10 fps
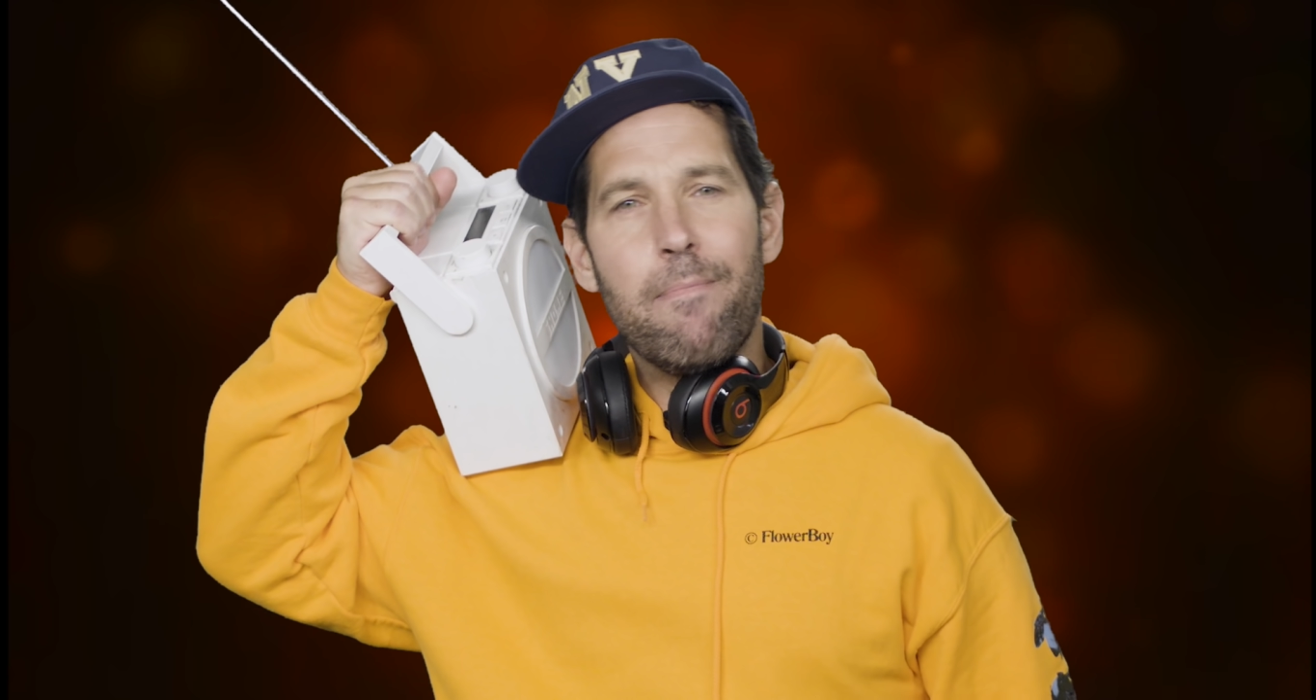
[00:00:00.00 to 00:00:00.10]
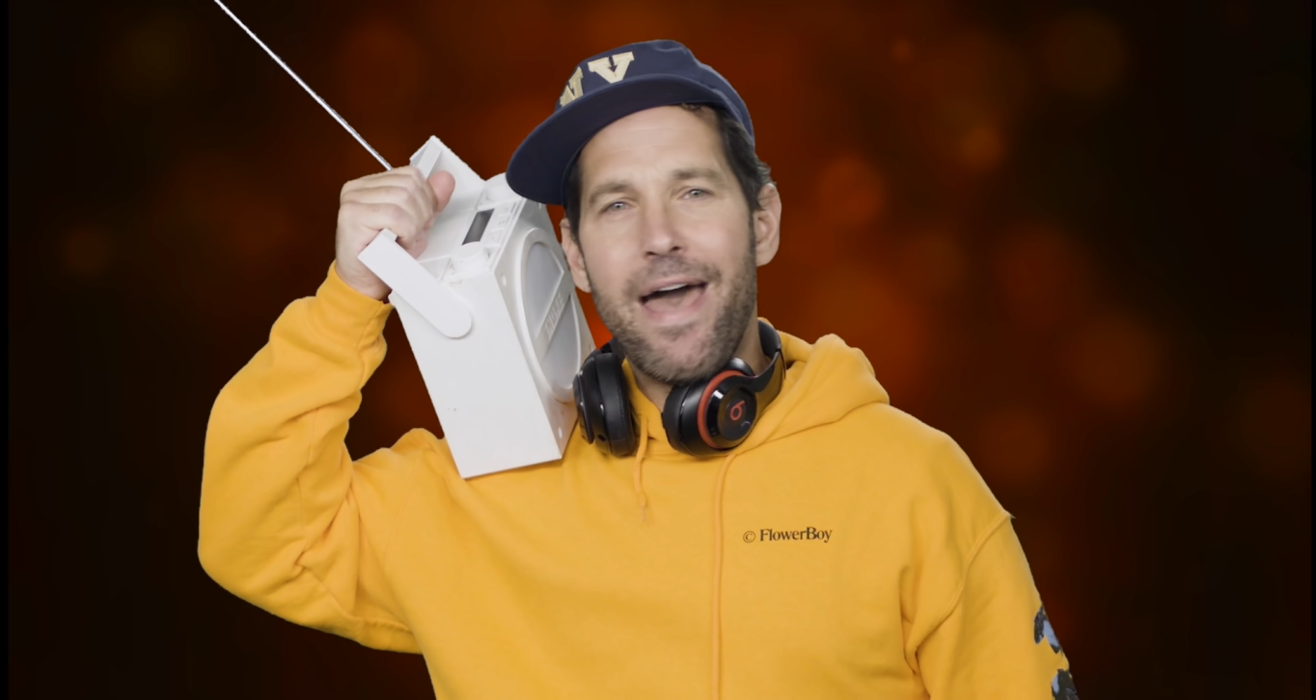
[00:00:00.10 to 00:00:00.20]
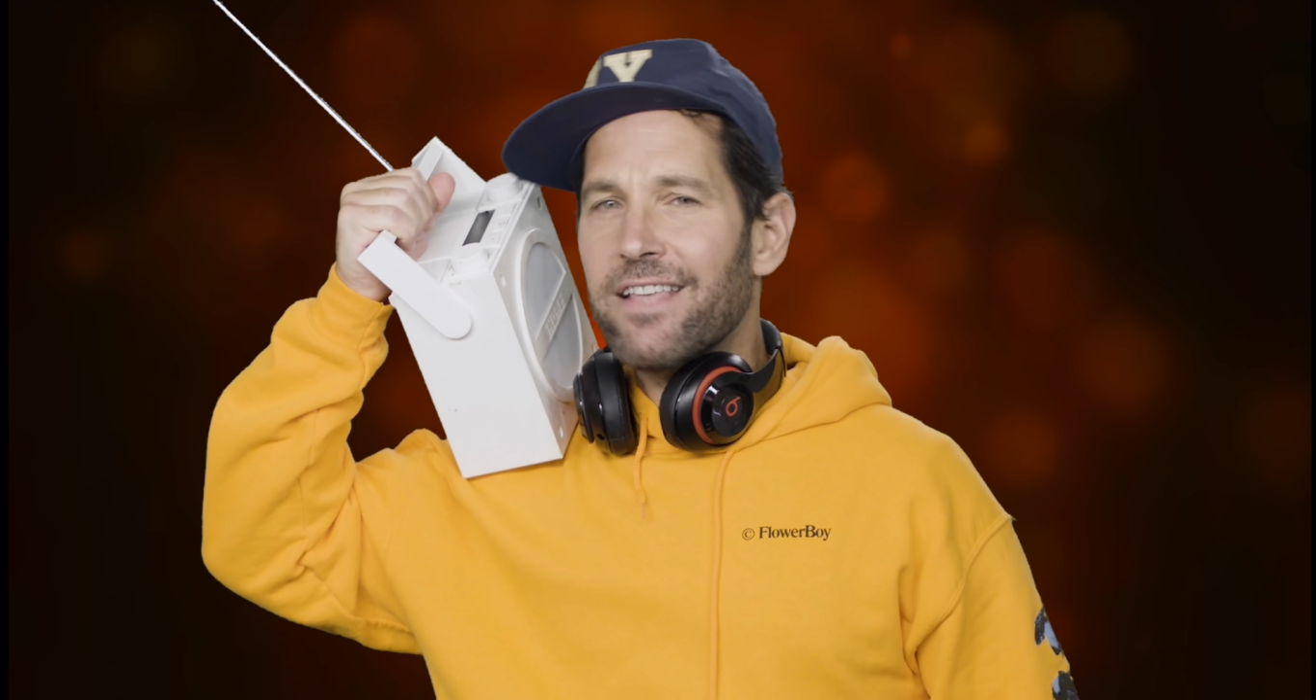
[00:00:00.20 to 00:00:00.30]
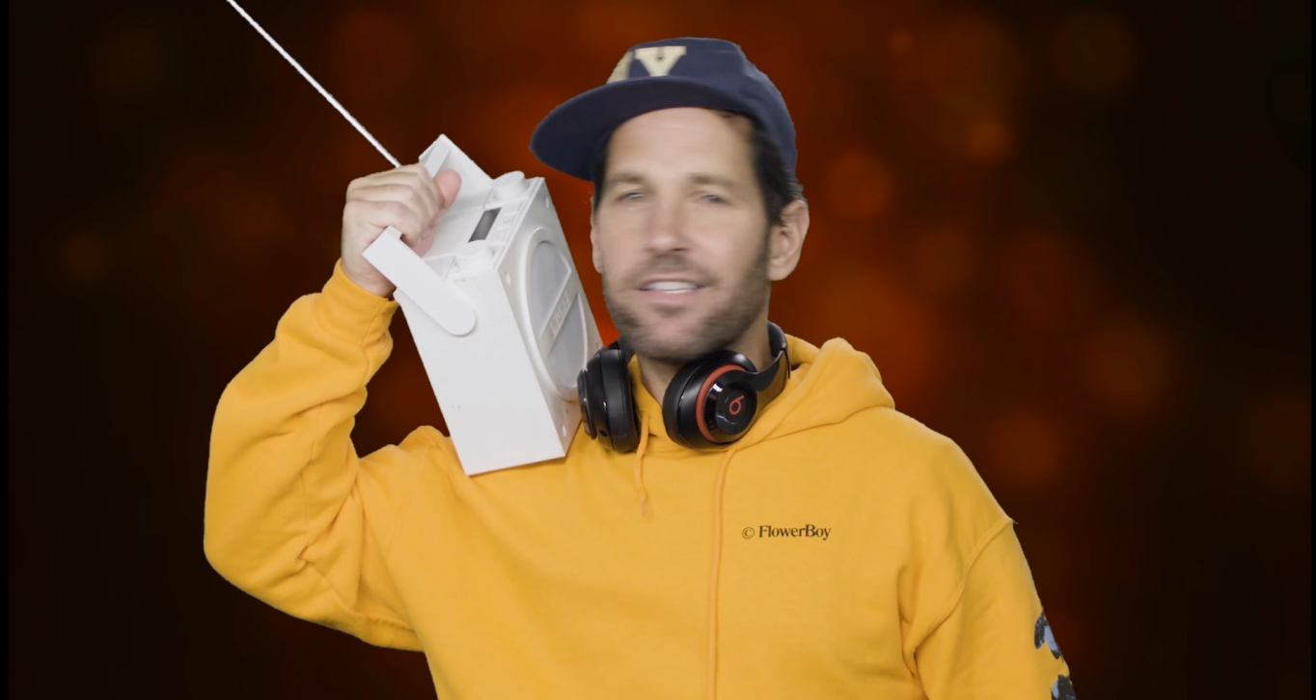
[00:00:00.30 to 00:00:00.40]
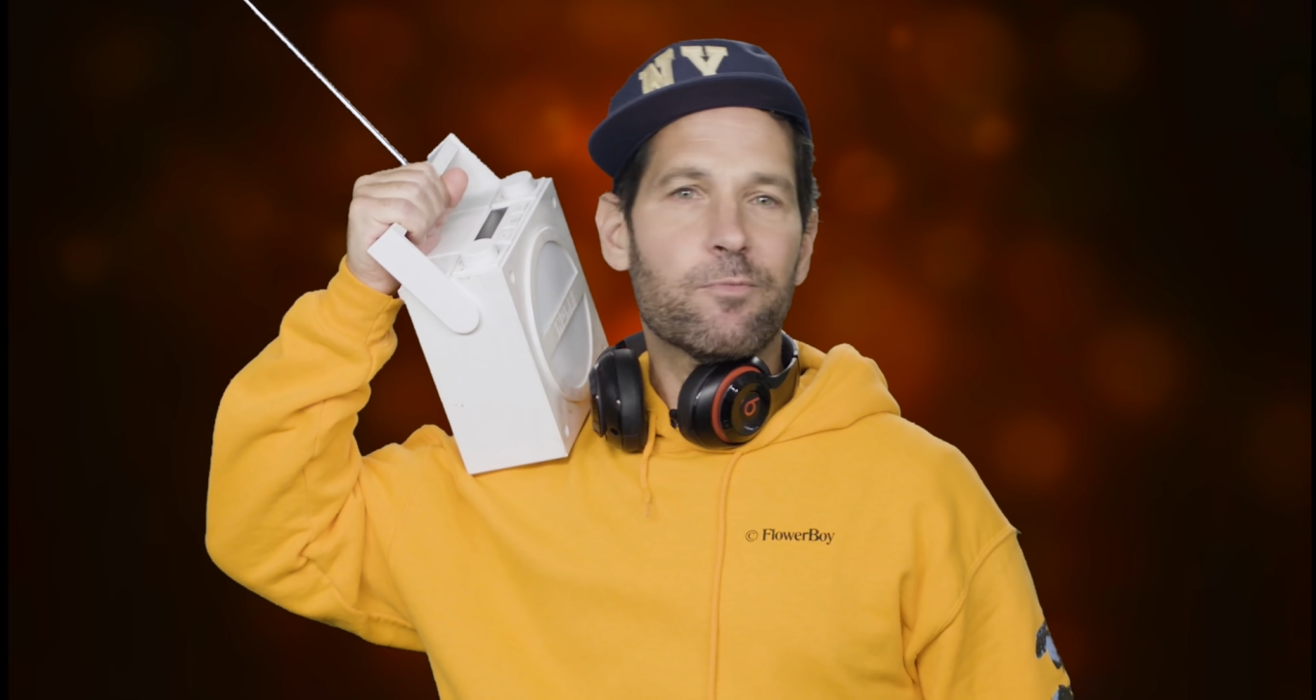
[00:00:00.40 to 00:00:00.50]

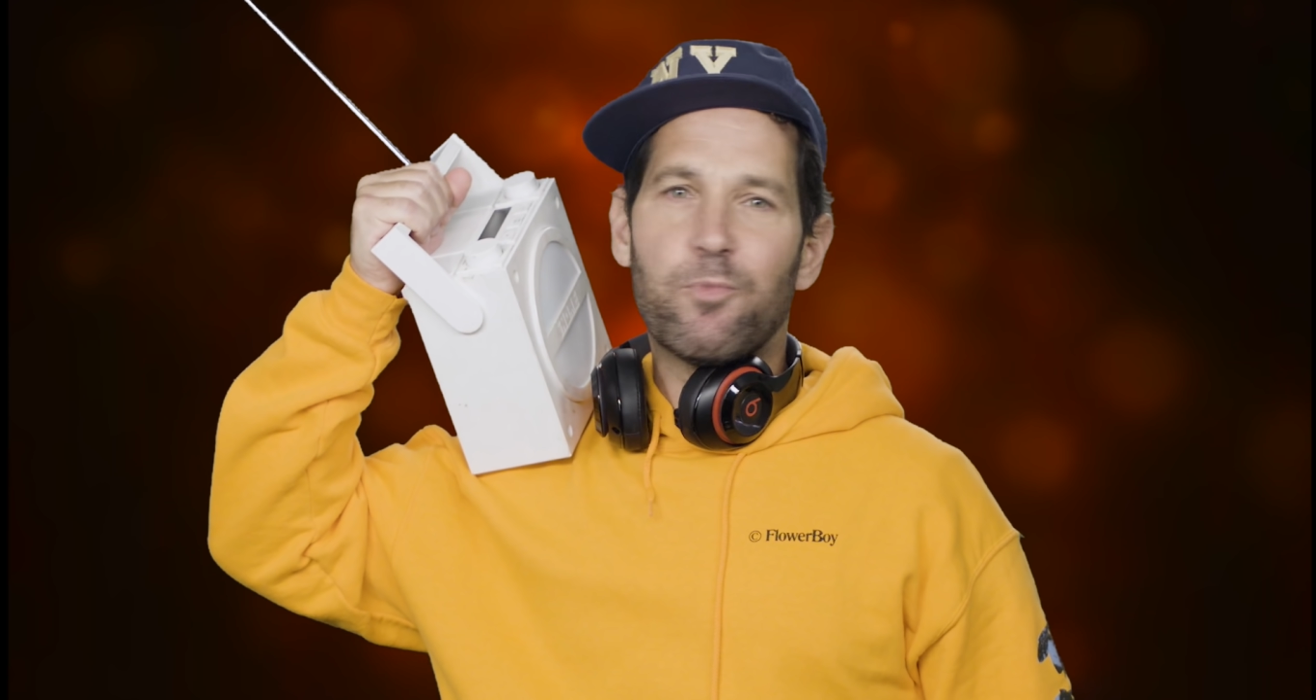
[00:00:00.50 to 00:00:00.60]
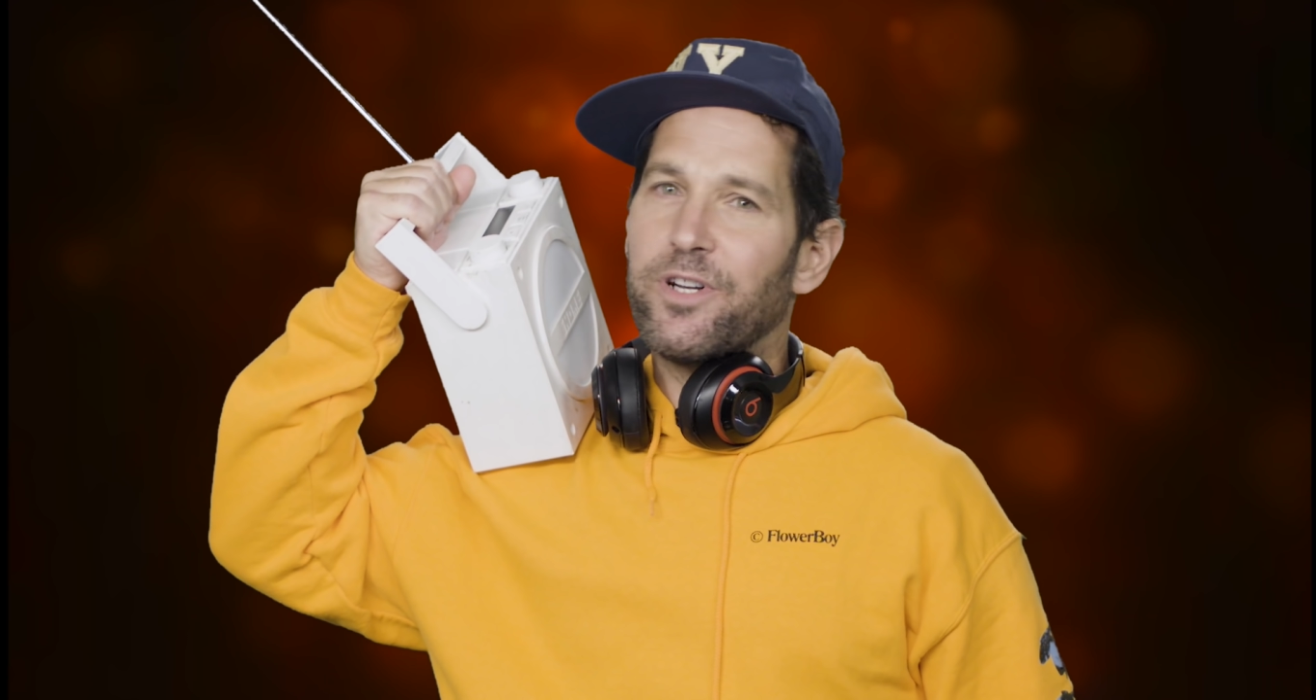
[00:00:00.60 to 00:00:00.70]
Masks